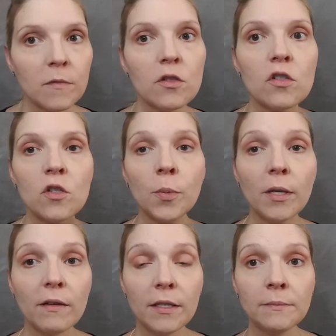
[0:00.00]
Super
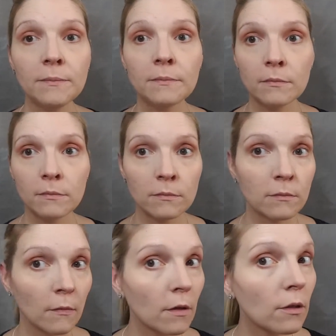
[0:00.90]
even,
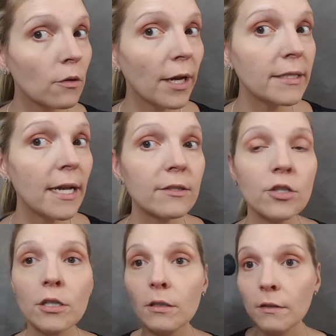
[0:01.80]
great
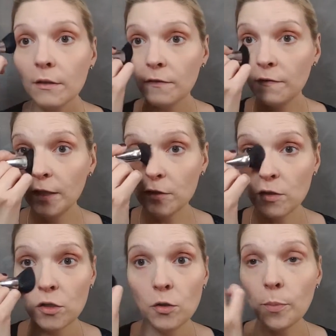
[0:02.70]
texture, feels
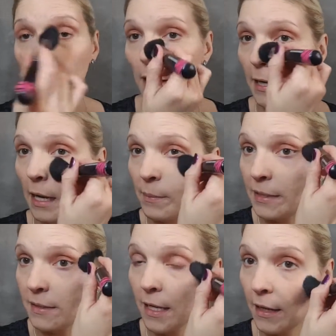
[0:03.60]
super light on my
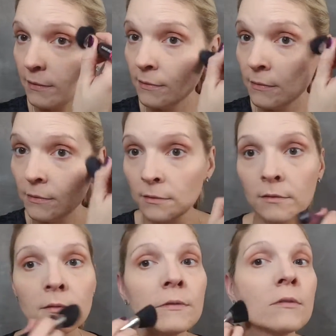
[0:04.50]
skin.
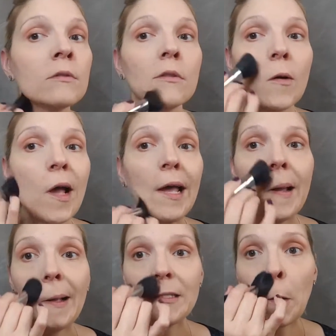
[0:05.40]
Okay,
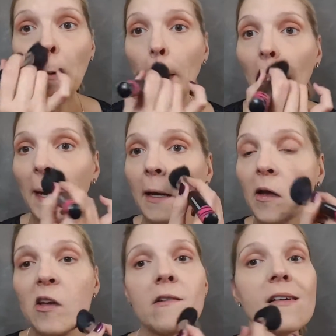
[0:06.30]
I don't like
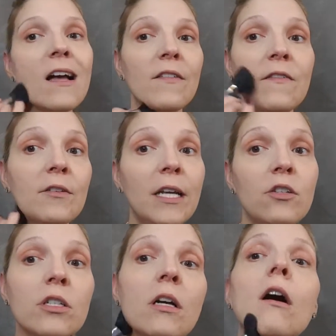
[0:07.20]
heavy
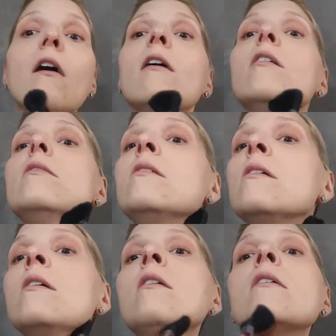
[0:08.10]
foundation at all.
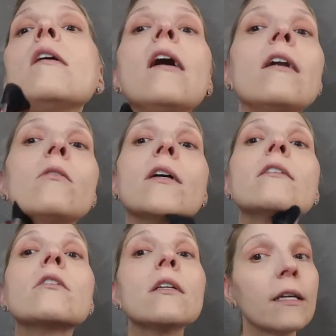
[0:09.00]
I don't like
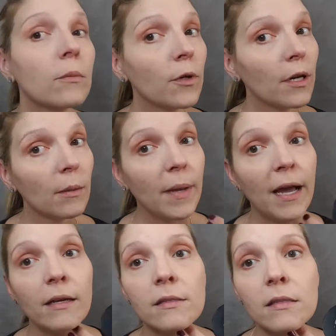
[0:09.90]
looking like I'm wearing a
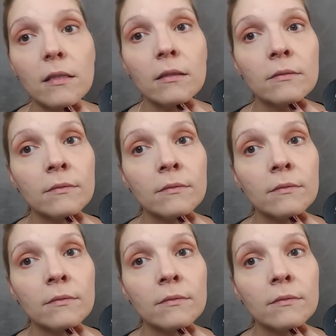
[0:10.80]
mask.